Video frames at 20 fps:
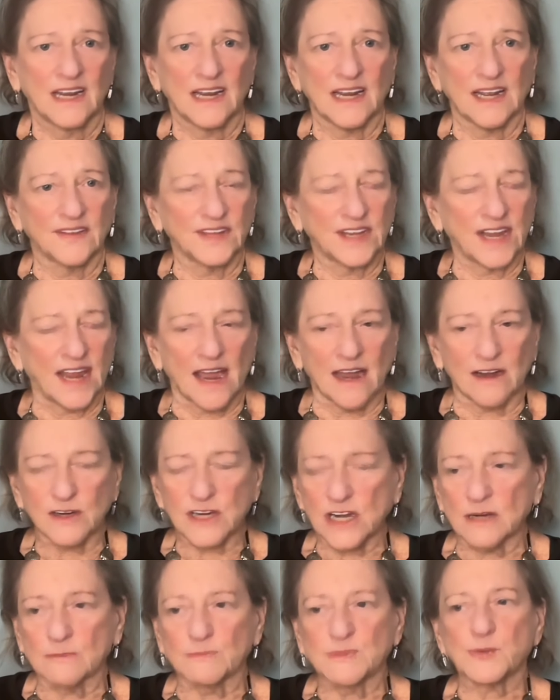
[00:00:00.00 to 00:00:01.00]
And the
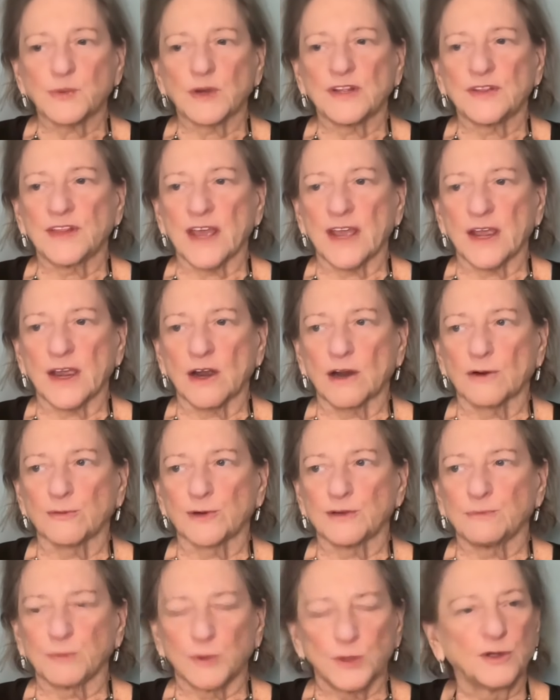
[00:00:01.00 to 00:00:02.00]
outcomes when they are
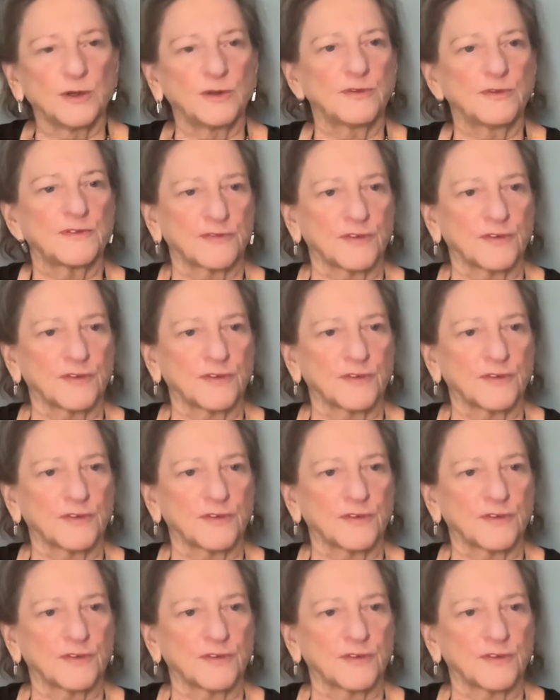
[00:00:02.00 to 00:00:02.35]
removed